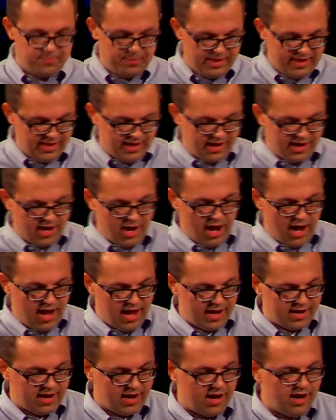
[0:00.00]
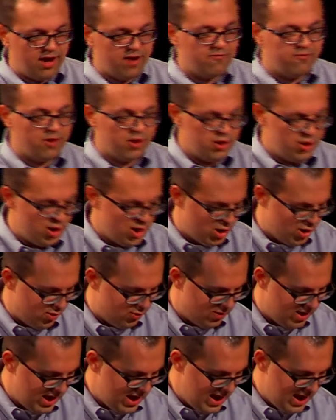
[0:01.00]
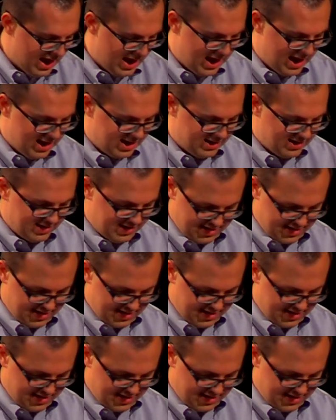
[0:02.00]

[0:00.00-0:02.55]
being a God of no. And